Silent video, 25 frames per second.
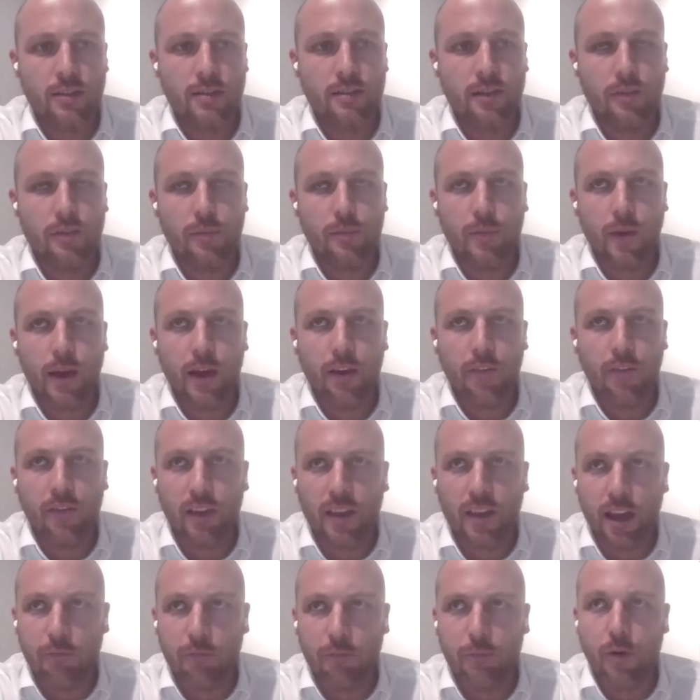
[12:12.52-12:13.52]
this on behalf of
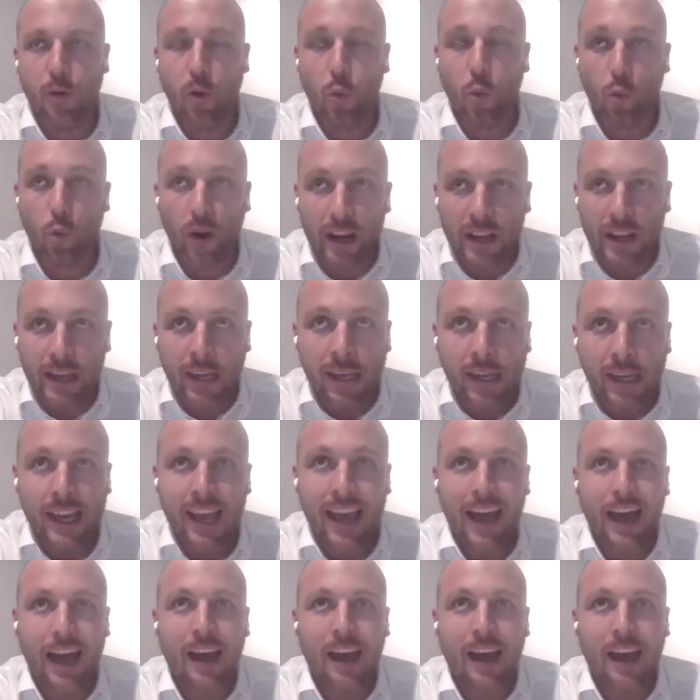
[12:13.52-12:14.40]
the government already.